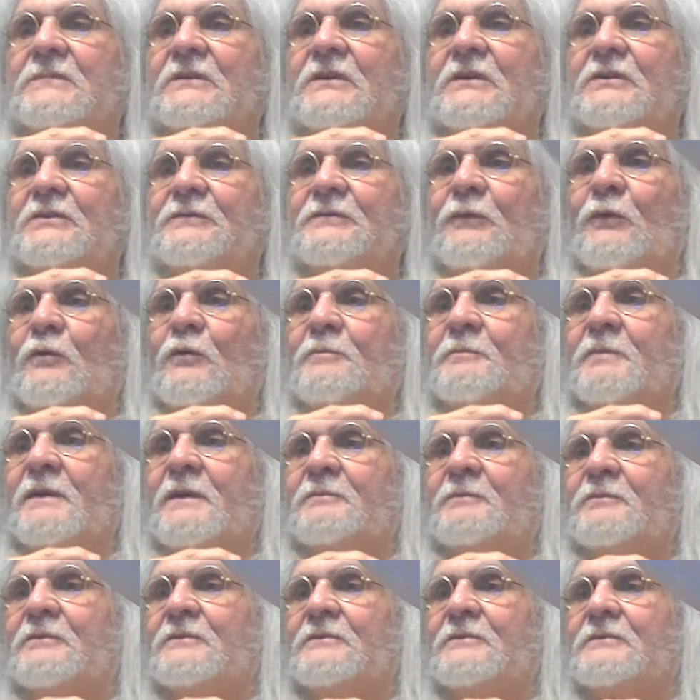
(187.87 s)
There's four
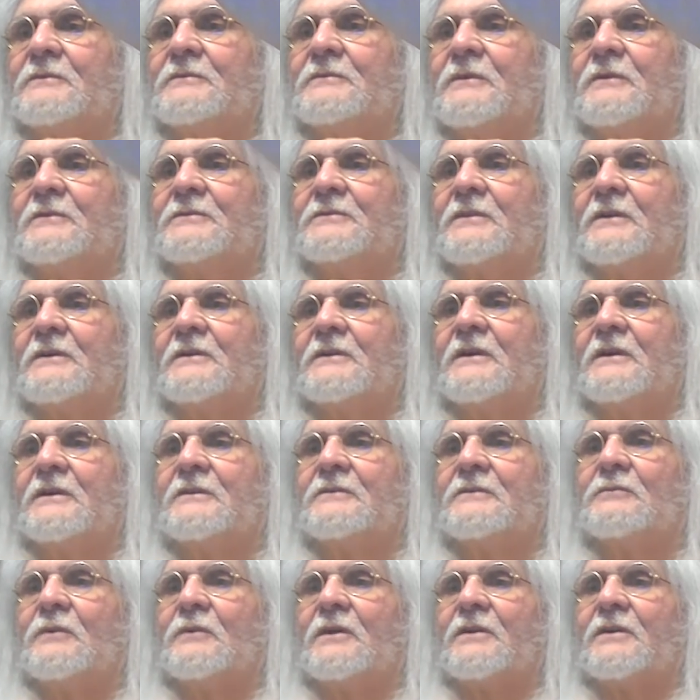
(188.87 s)
people.
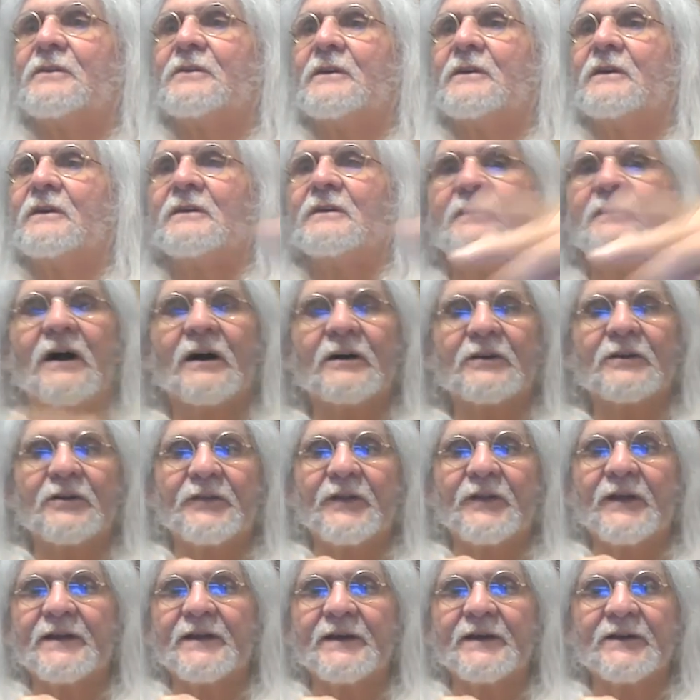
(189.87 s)
Well, how did
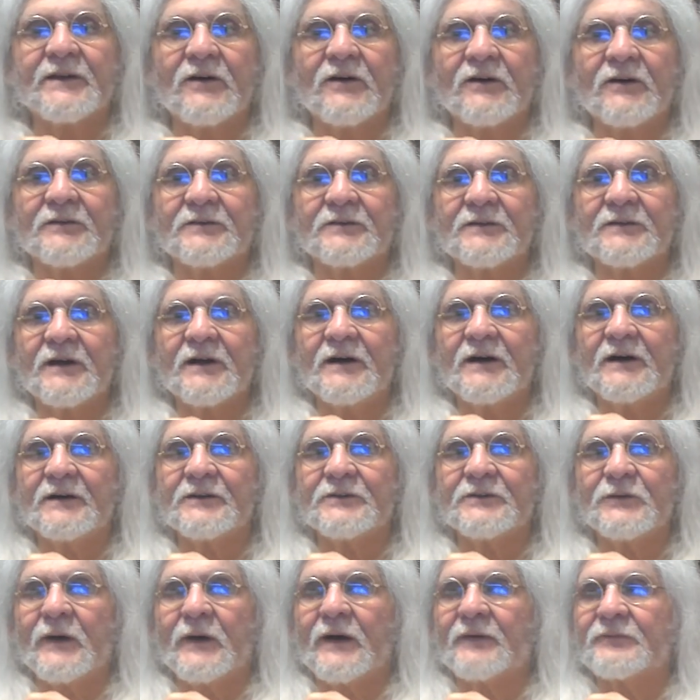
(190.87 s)
they get on? Uh,
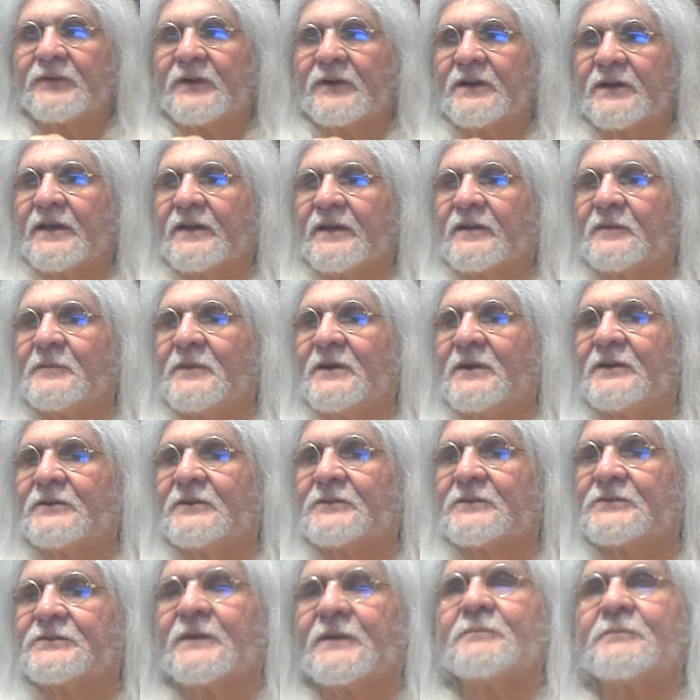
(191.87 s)
do I have to let them in
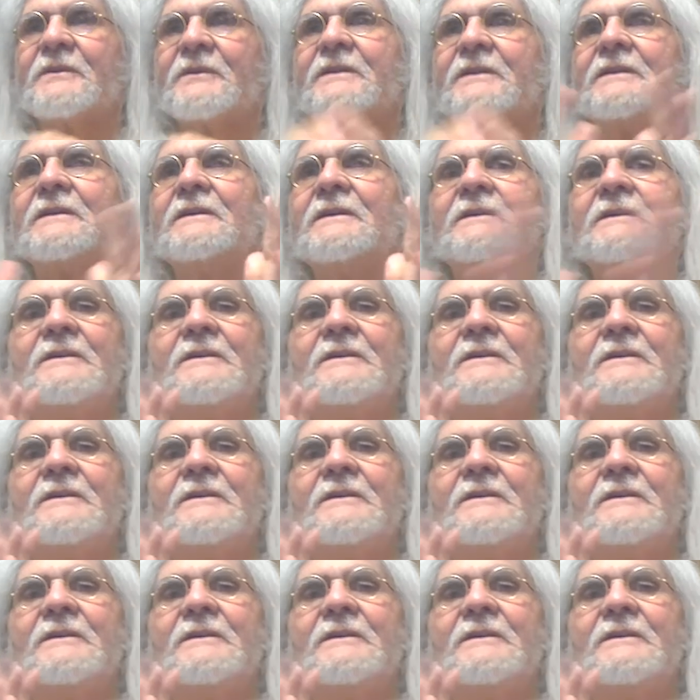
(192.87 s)
or something?